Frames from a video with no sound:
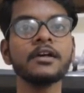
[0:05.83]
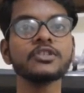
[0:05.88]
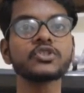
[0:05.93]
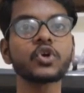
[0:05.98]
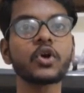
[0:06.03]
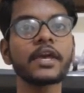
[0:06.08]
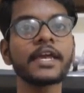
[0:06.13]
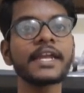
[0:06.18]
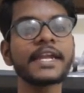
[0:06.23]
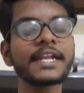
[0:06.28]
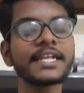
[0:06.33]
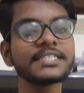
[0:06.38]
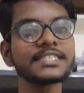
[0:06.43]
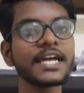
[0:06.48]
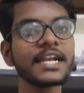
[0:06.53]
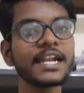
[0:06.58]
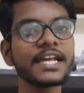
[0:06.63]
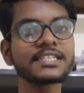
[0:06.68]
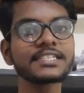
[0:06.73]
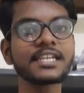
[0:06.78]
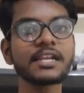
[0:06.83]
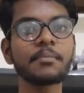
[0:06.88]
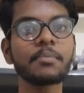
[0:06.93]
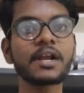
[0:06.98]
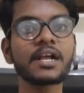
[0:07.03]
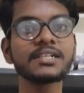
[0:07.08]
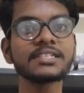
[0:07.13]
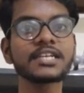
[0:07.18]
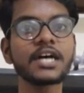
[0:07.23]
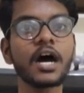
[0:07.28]
So in recent days,
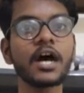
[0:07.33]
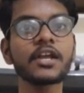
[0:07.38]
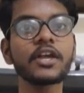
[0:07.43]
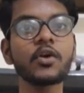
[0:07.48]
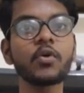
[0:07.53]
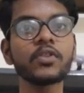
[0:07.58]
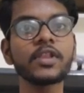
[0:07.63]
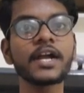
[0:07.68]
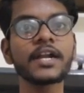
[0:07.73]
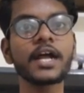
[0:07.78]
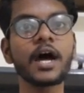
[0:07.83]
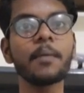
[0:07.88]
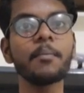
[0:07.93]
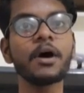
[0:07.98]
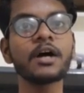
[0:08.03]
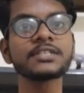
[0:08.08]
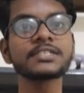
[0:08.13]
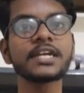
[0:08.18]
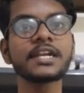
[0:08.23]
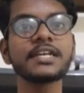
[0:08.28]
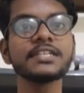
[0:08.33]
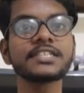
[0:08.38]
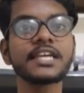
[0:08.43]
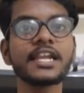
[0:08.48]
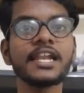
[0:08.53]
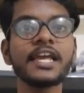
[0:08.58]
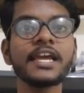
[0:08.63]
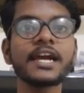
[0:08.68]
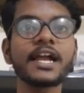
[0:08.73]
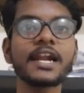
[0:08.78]
liberals argue that abortion is
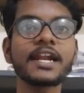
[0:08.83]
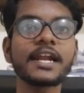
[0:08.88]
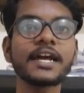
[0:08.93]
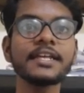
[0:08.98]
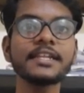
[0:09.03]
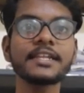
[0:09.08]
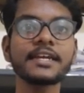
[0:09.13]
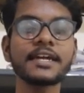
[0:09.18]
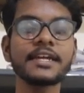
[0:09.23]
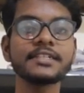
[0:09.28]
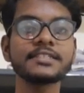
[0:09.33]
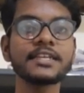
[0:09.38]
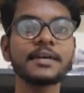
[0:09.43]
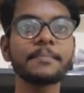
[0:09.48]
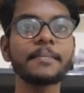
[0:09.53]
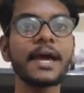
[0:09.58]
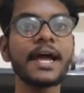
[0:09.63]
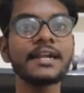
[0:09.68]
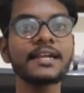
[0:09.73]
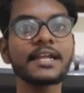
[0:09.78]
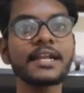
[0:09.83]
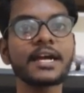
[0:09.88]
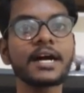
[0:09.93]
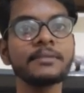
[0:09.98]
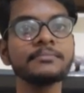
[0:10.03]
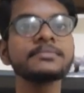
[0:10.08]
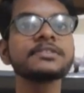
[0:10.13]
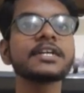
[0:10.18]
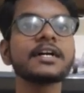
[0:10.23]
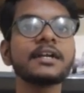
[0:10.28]
a legal right. It's a matter
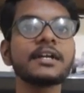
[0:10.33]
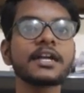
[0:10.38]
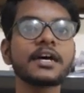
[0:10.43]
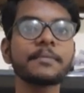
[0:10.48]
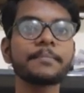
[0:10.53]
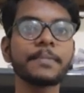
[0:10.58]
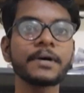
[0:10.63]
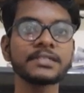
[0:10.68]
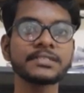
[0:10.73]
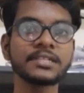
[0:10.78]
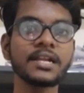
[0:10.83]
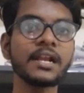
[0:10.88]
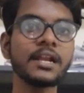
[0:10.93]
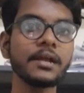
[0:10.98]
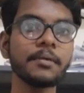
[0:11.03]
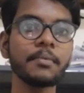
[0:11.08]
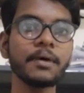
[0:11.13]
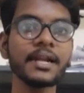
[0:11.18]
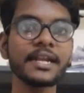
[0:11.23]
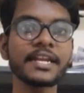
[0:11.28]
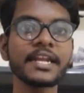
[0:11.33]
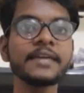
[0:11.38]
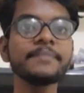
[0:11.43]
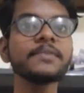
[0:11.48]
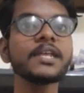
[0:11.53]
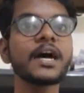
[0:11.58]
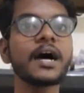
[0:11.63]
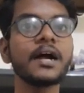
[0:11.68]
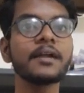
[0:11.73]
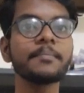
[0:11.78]
comes under personal
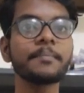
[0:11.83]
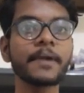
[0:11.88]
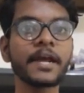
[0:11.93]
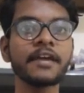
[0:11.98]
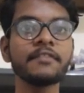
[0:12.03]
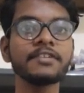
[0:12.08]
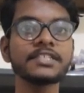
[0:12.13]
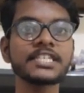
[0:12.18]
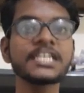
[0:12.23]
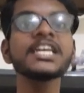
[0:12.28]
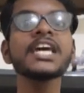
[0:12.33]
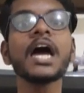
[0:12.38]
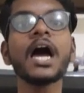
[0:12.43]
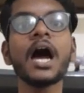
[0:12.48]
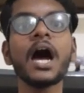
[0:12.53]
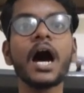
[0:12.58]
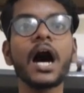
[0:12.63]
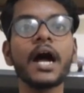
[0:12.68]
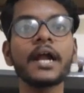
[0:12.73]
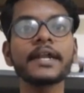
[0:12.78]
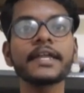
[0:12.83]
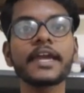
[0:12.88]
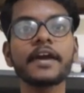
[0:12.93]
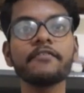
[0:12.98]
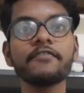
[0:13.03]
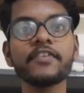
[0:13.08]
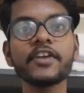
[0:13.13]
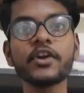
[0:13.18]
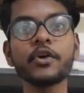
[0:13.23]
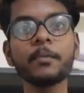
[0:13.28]
liberty and privacy, and
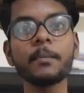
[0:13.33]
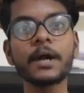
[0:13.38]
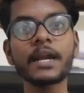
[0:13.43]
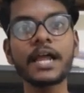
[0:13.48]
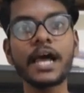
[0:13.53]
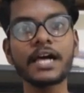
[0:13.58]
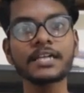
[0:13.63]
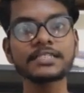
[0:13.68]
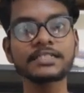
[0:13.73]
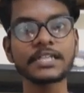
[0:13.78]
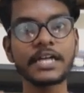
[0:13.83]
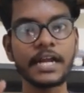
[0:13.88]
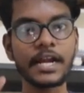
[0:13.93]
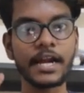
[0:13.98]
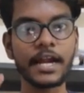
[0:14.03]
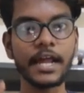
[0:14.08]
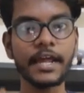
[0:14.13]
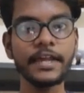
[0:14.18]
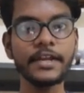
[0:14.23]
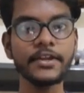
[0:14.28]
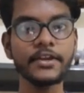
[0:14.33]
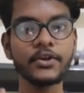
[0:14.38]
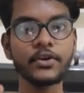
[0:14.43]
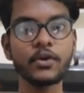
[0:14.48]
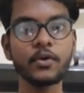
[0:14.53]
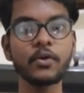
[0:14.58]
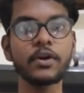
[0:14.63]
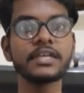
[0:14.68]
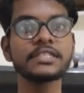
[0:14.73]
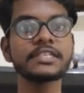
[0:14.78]
every woman has the right
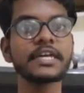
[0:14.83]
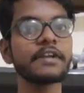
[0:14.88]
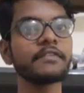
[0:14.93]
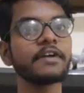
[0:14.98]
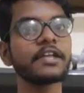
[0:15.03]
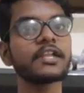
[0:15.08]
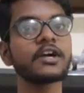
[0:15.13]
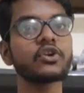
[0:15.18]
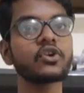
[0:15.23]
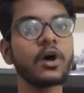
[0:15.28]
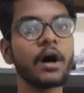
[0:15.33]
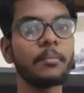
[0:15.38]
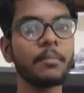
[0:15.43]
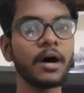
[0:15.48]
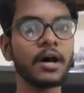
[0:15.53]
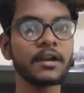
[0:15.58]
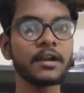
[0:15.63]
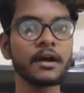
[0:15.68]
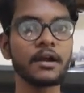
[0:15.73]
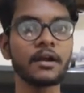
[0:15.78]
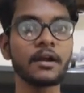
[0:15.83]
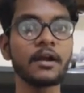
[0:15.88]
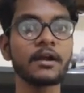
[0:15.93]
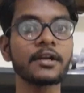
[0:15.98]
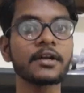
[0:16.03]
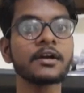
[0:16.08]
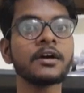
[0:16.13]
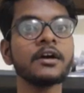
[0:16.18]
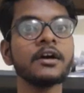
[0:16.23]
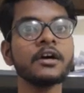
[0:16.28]
to decide whether to abort or
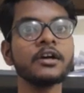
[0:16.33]
not.